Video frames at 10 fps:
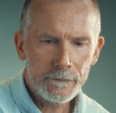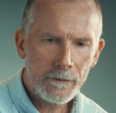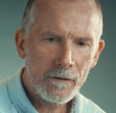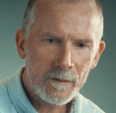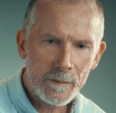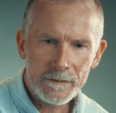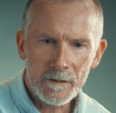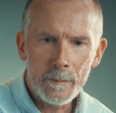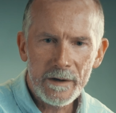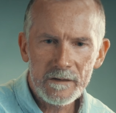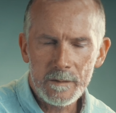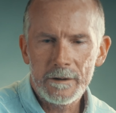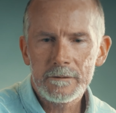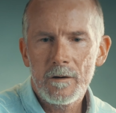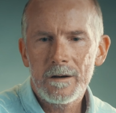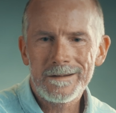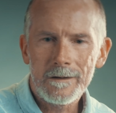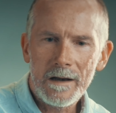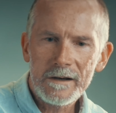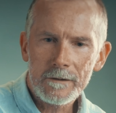heard about the debates about culling the
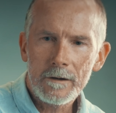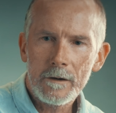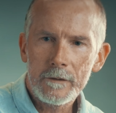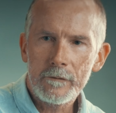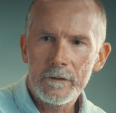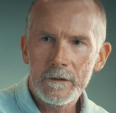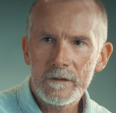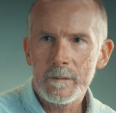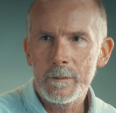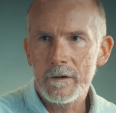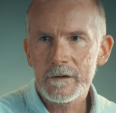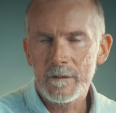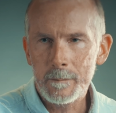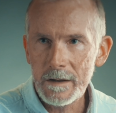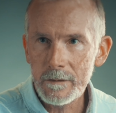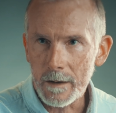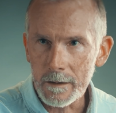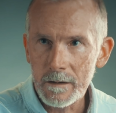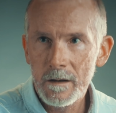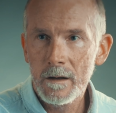national herd to reduce the production of methane.